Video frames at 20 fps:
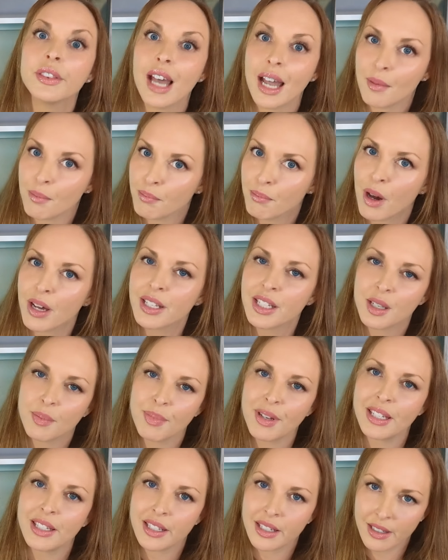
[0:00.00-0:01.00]
that must
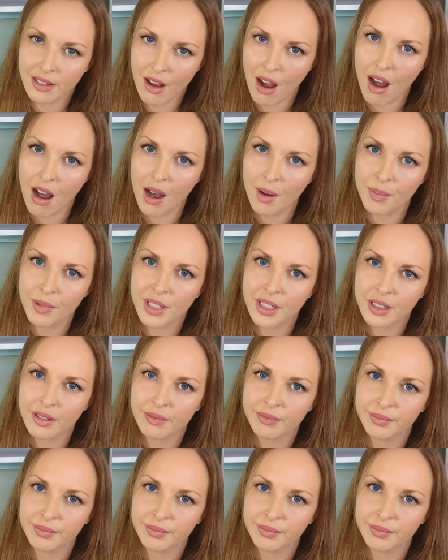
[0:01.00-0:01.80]
be stopped.